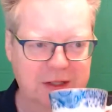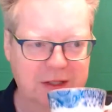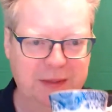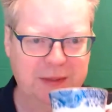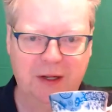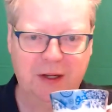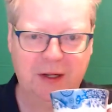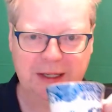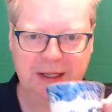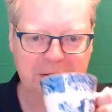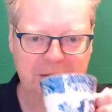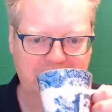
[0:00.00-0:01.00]
It's a bit early here
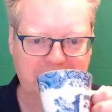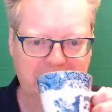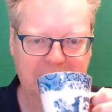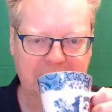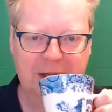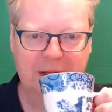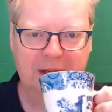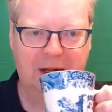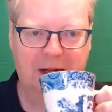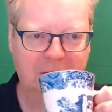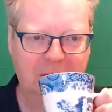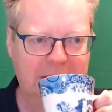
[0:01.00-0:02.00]
in the UK,
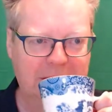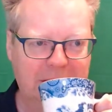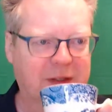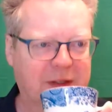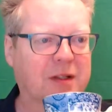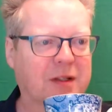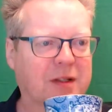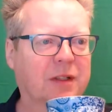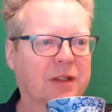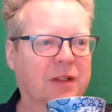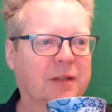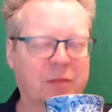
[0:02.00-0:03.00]
only just
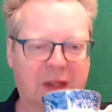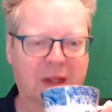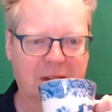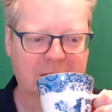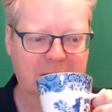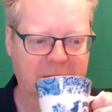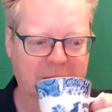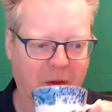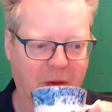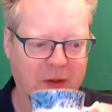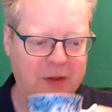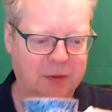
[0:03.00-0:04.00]
after seven
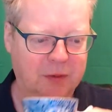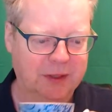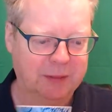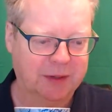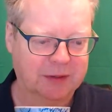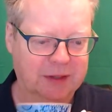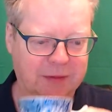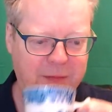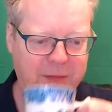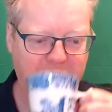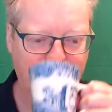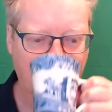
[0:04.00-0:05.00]
o'clock, 20 past seven.